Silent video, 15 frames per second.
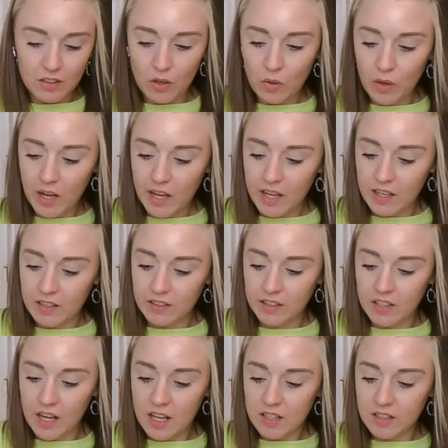Okay, the
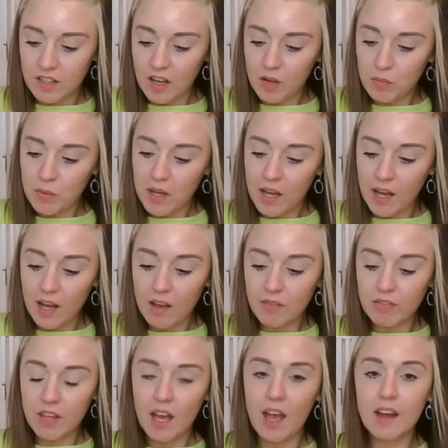next card we have
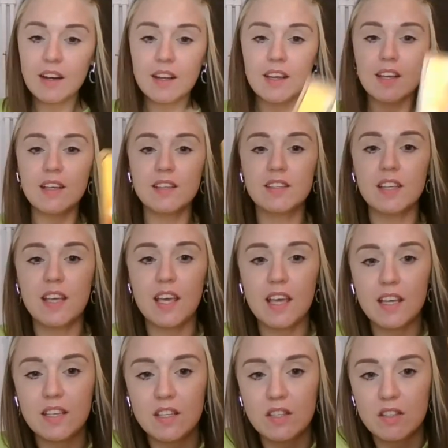then is the
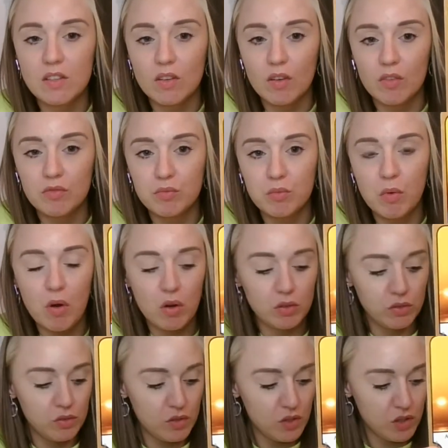Ace of
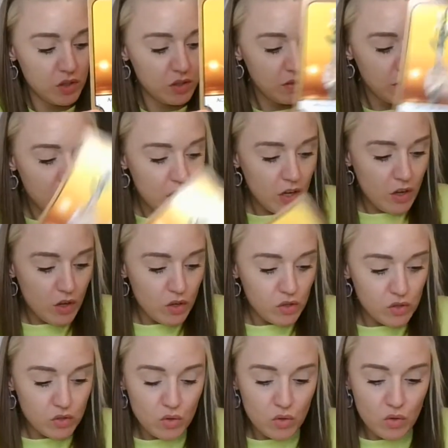Wands.
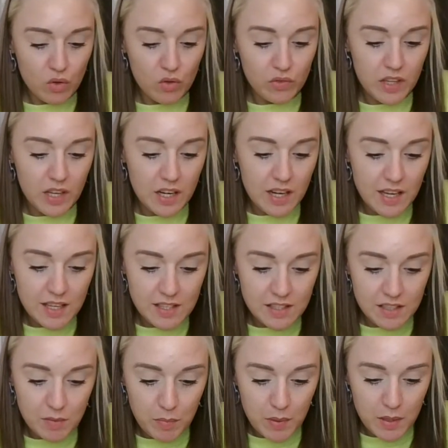So there is
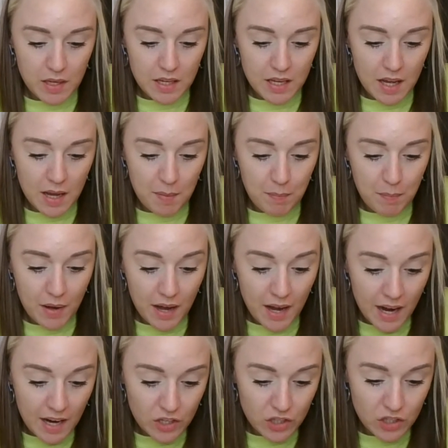to be a
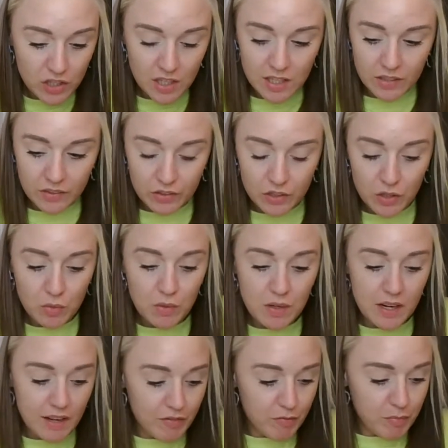passionate new
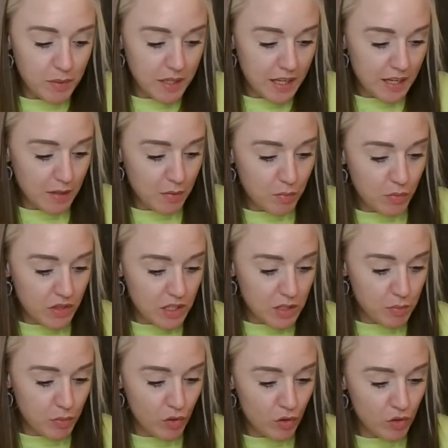love beginning with this
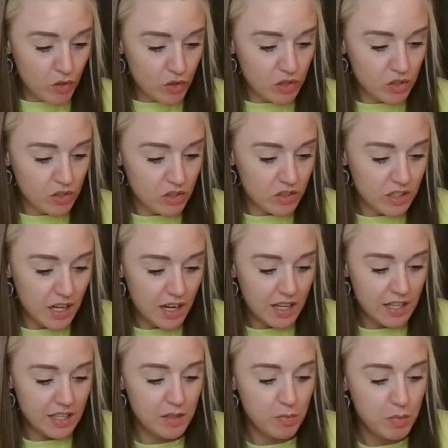person. There
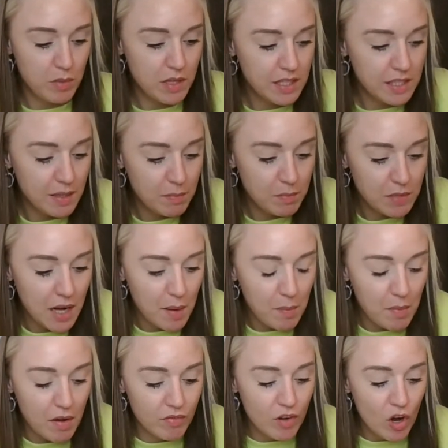is to be some type
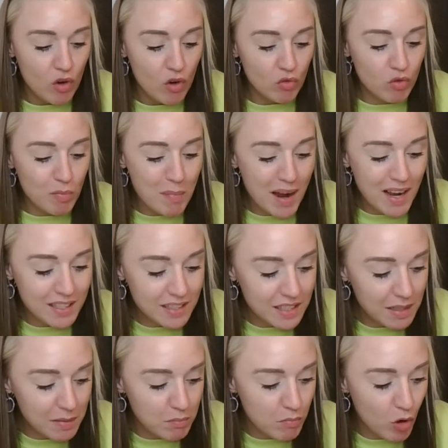of
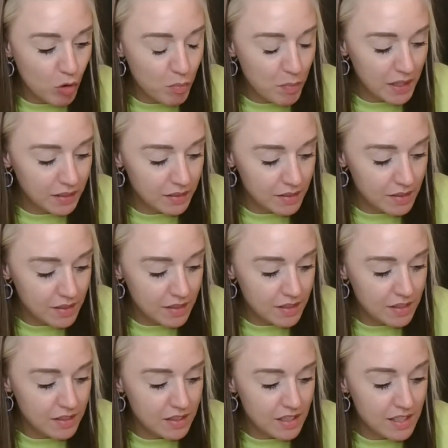romantic
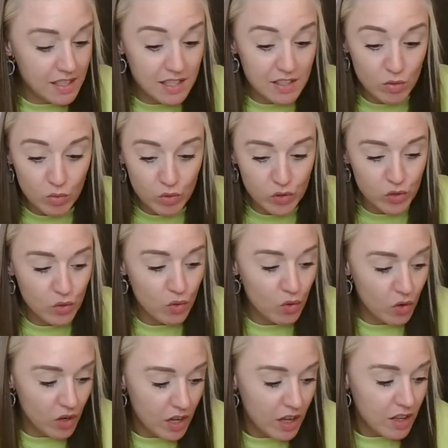moments. This is
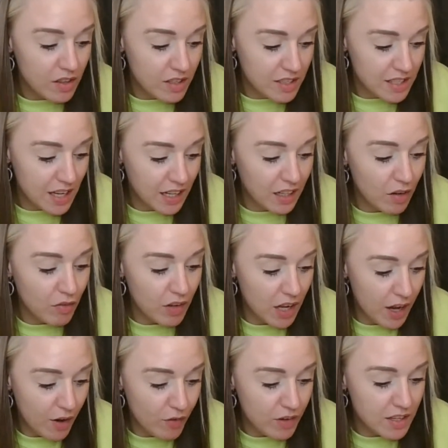also the sign of
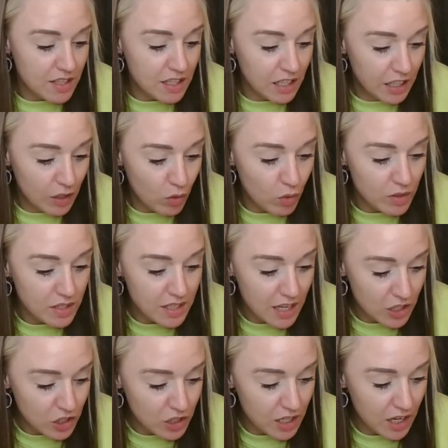Aries, Leo, and
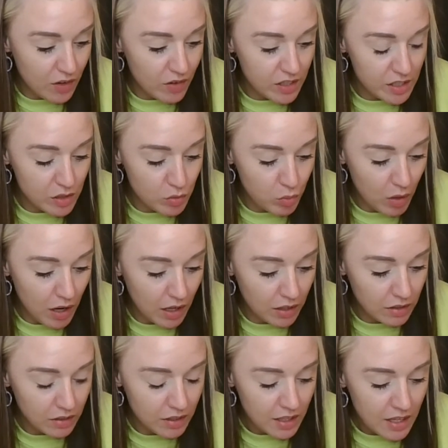Sagittarius as
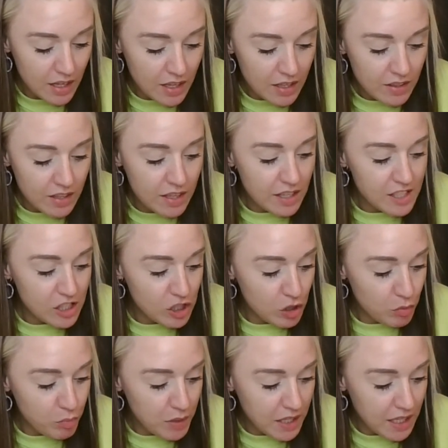well. There's new
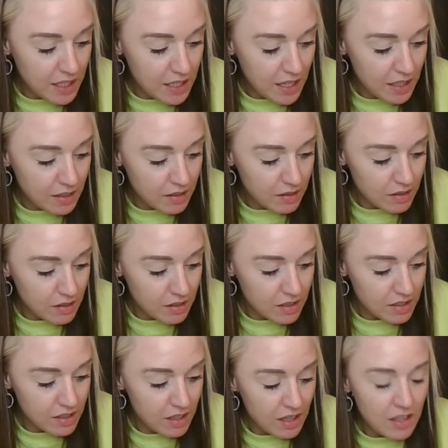
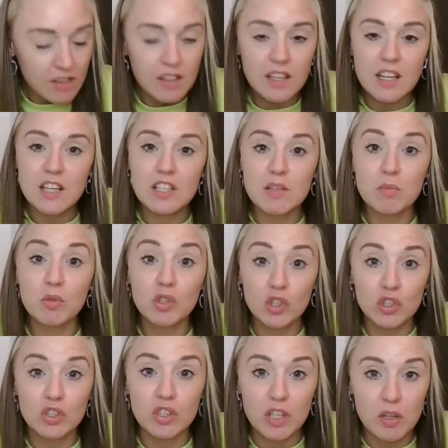beginnings. There is some
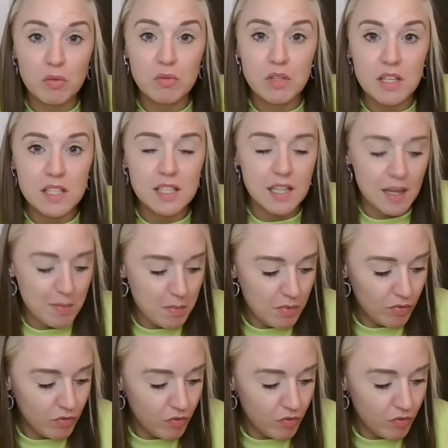good news that's coming